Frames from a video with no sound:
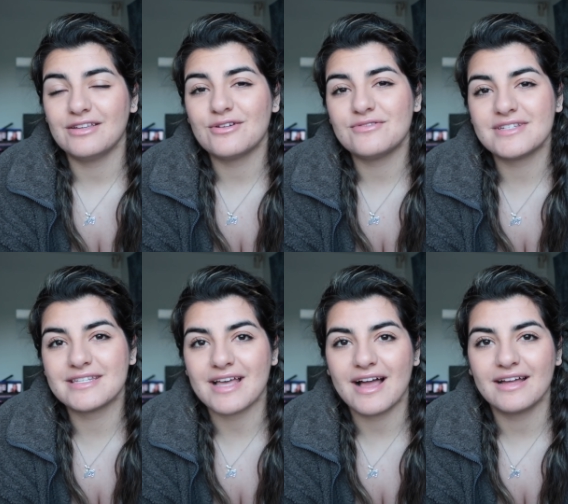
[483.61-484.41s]
you know,
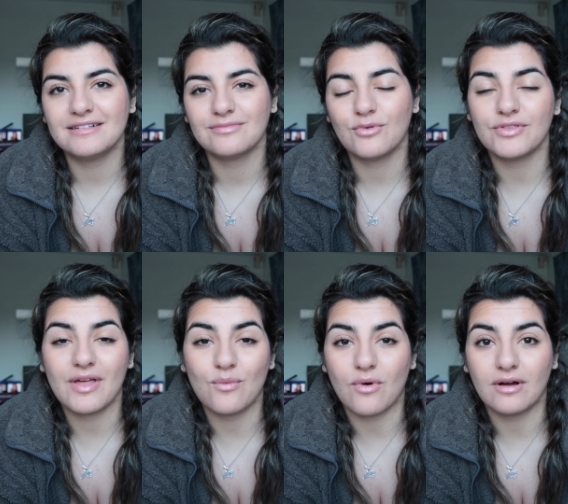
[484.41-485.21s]
decide what
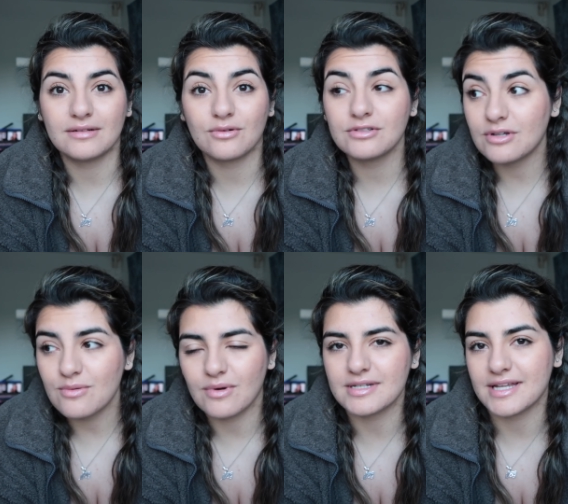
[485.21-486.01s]
they want or
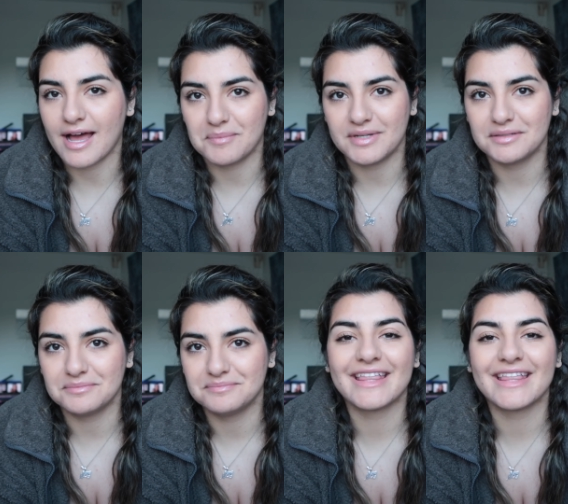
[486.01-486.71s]
don't want to happen.